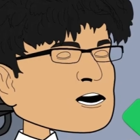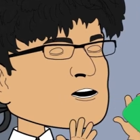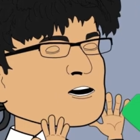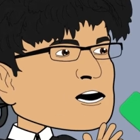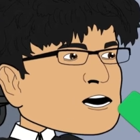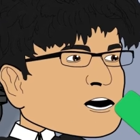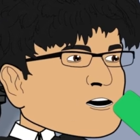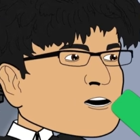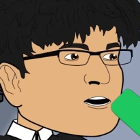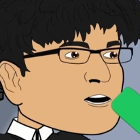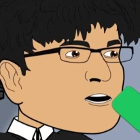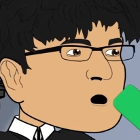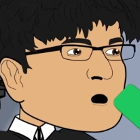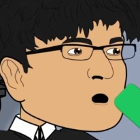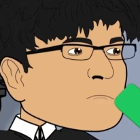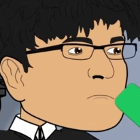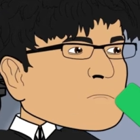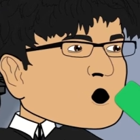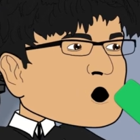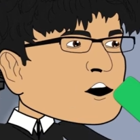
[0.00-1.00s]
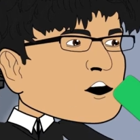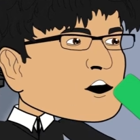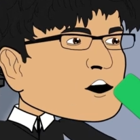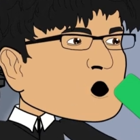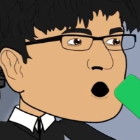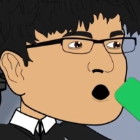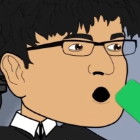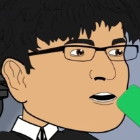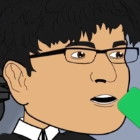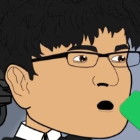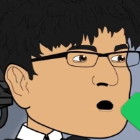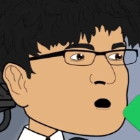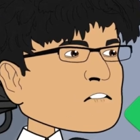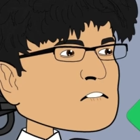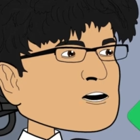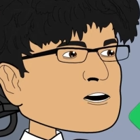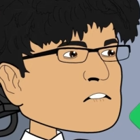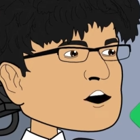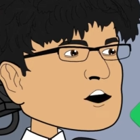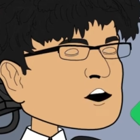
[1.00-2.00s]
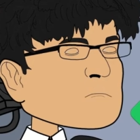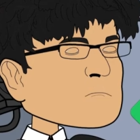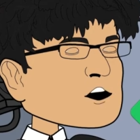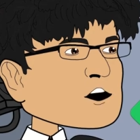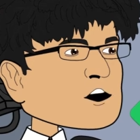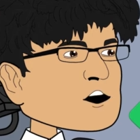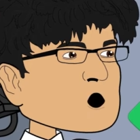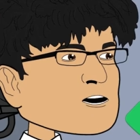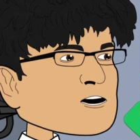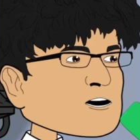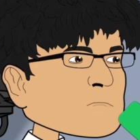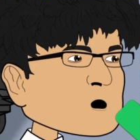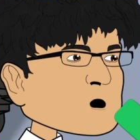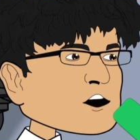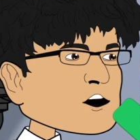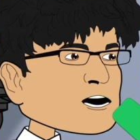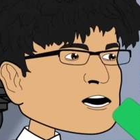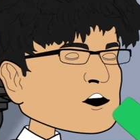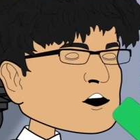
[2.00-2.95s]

into a failure to try to find the opportunity in